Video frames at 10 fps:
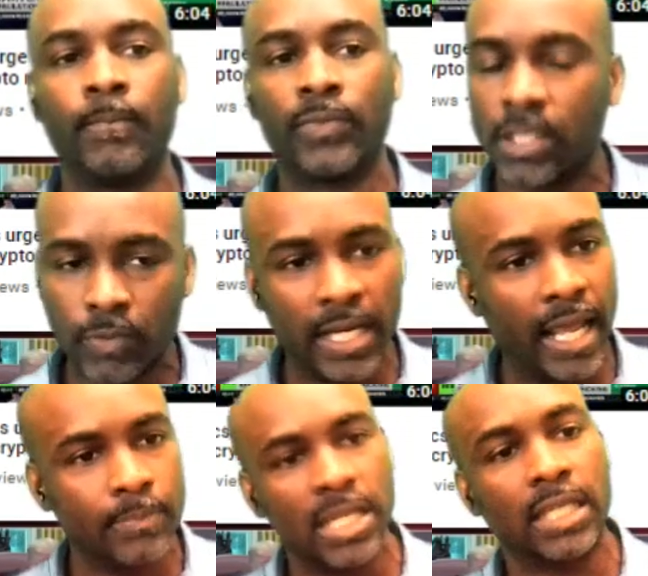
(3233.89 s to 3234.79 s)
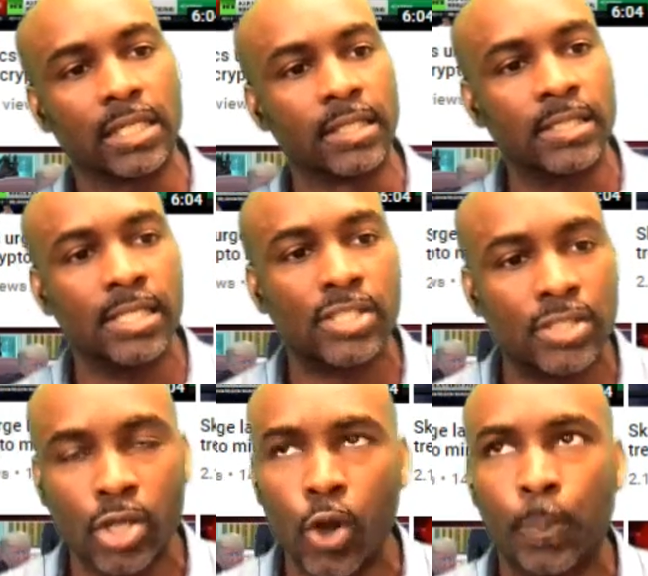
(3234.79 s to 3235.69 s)
It's ridiculous. It's
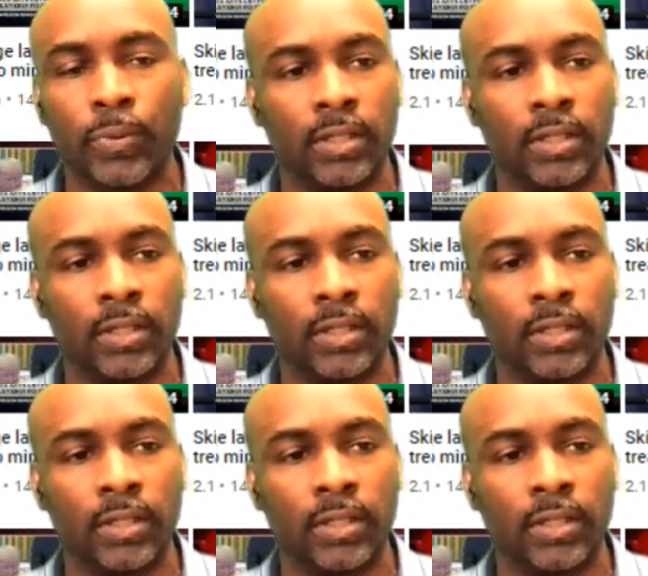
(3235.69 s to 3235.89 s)
stupid.